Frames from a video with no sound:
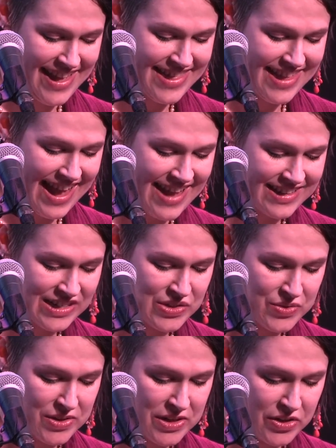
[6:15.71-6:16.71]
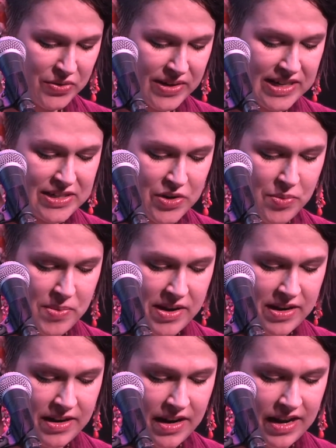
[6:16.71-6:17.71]
The attic door creaked
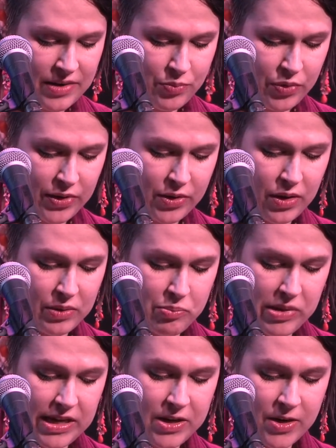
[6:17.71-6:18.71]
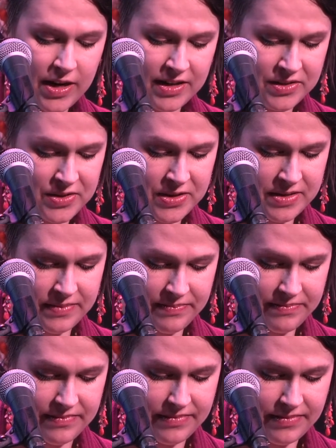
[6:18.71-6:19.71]
open, and a boy called Peter entered.
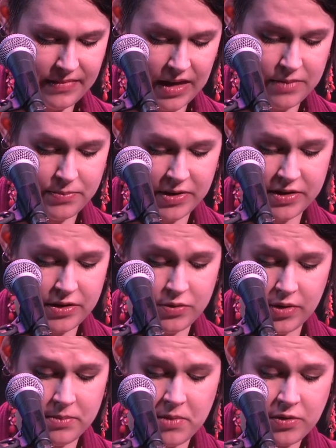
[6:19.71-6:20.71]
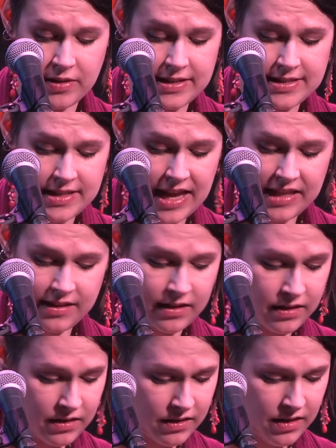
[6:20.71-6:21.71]
Bird knew him only
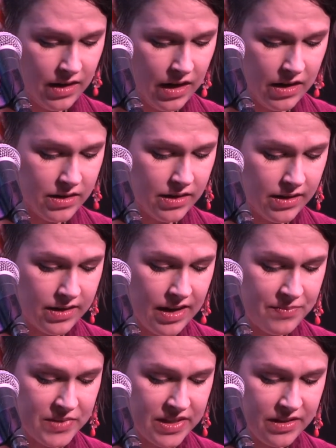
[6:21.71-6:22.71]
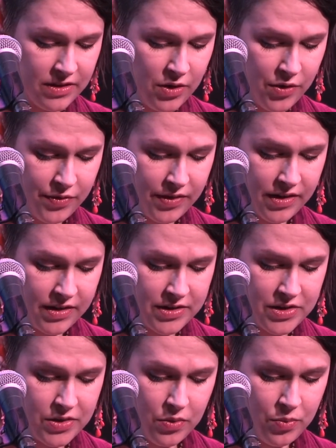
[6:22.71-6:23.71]
slightly. He had come to their
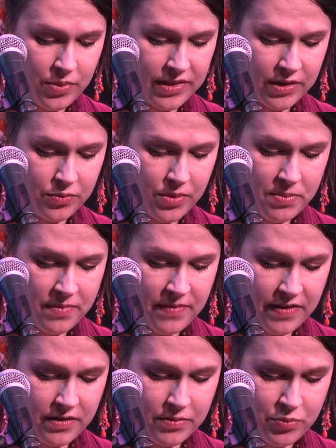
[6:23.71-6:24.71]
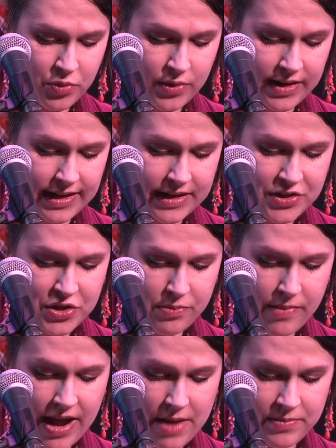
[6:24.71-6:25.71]
orphanage with a group of other boy Kinchin
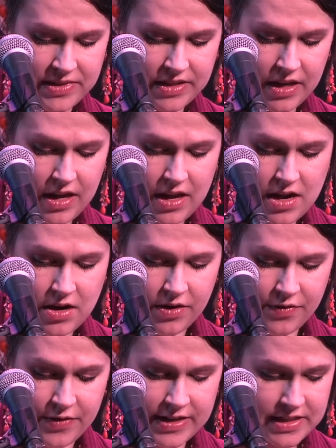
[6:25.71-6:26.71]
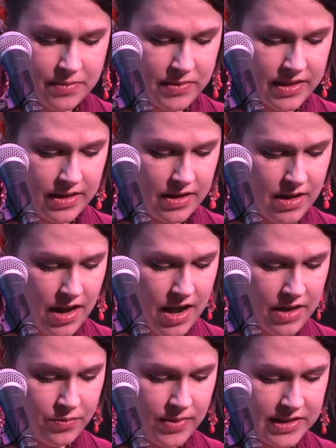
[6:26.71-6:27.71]
Mabs her friend Timothy
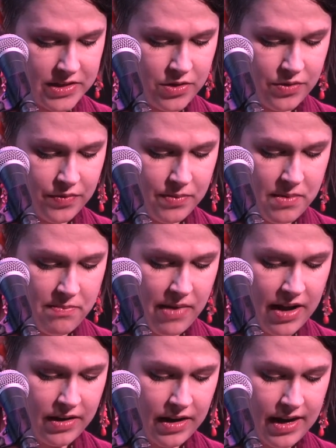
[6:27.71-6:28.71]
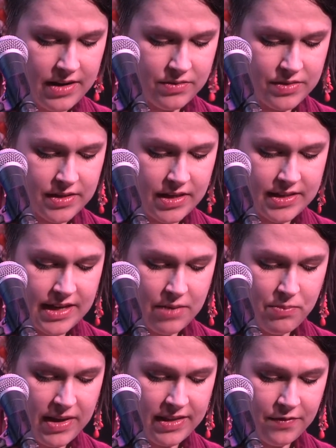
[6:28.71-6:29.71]
had rescued from a body house
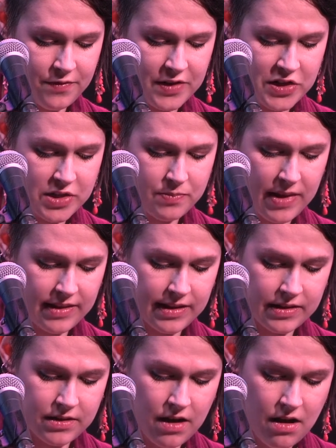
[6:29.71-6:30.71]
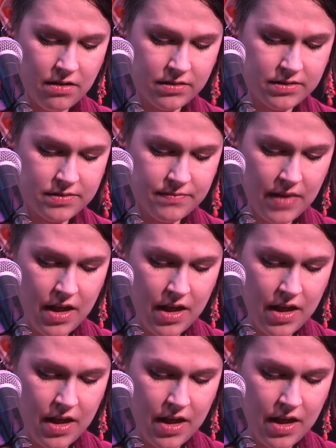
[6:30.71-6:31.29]
down by the fish-smelling docks.